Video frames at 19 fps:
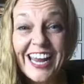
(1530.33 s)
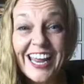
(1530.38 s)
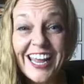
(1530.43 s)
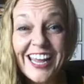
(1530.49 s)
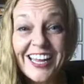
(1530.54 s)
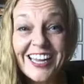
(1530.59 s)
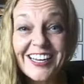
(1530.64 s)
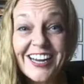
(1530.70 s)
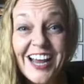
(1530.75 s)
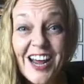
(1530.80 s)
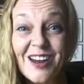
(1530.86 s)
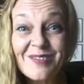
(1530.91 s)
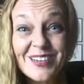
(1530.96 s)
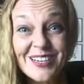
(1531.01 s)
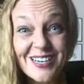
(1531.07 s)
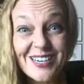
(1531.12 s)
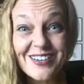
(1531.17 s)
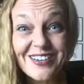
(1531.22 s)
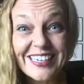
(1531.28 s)
And I'm
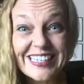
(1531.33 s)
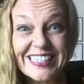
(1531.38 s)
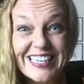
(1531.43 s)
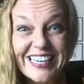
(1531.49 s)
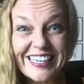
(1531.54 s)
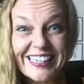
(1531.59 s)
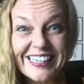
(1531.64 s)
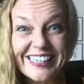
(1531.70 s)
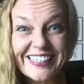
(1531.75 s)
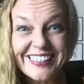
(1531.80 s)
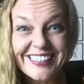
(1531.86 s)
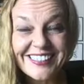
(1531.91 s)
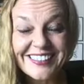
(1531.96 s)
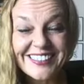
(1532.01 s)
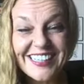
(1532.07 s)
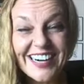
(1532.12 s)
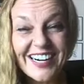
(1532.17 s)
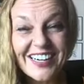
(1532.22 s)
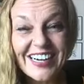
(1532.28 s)
going to go eat dinner.
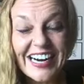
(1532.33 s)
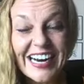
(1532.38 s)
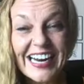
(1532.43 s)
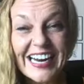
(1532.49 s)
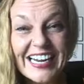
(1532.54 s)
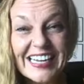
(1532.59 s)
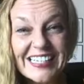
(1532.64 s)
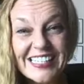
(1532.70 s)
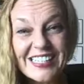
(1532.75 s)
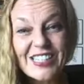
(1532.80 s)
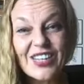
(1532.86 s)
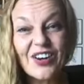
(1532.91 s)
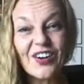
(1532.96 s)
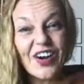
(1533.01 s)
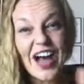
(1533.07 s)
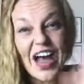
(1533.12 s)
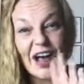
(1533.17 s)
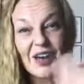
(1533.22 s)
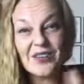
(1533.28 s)
All right?
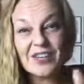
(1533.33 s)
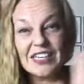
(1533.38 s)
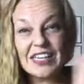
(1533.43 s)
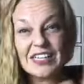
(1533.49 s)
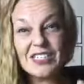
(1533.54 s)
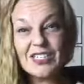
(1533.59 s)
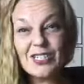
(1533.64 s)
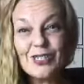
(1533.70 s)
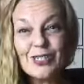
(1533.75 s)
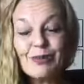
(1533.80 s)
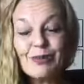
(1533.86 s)
So I will catch you